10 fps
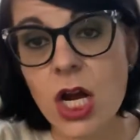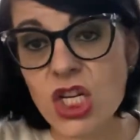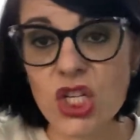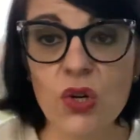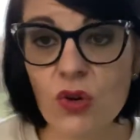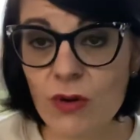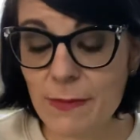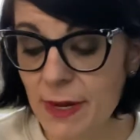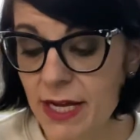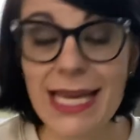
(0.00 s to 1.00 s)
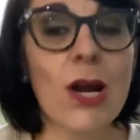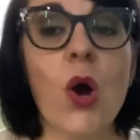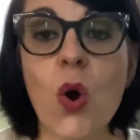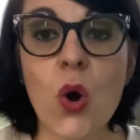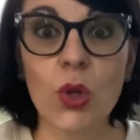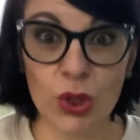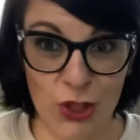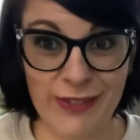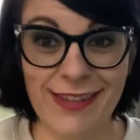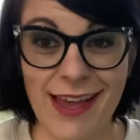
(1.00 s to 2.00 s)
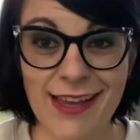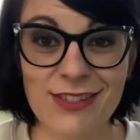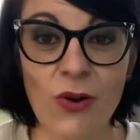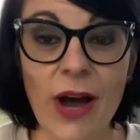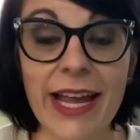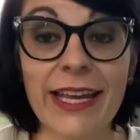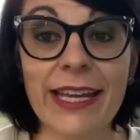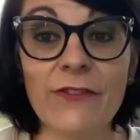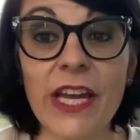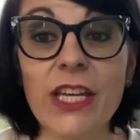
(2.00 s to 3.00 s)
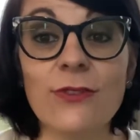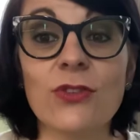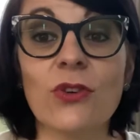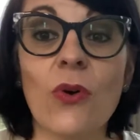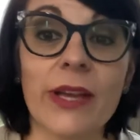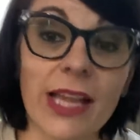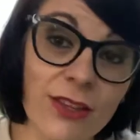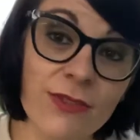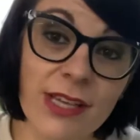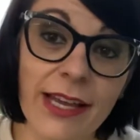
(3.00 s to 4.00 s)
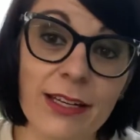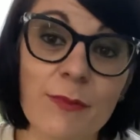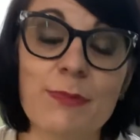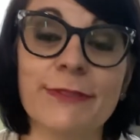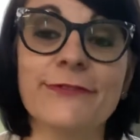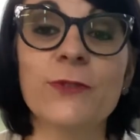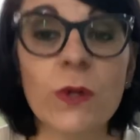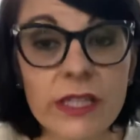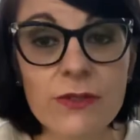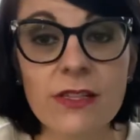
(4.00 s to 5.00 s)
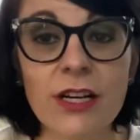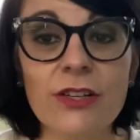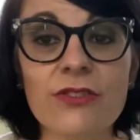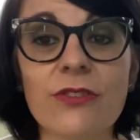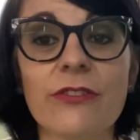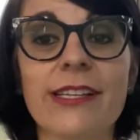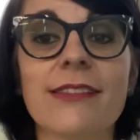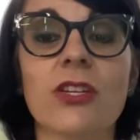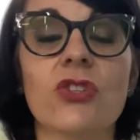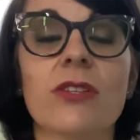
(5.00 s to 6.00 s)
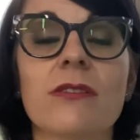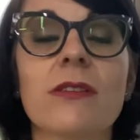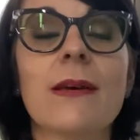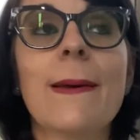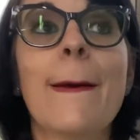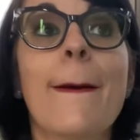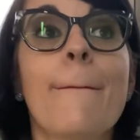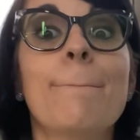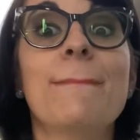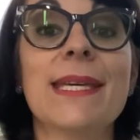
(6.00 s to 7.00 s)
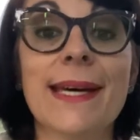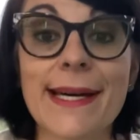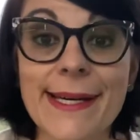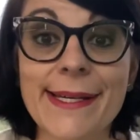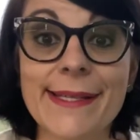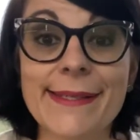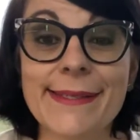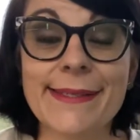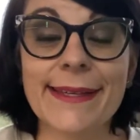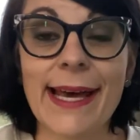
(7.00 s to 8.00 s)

tutoring bucket looks like. So I invite you to go get those items before you start your tutoring sessions, because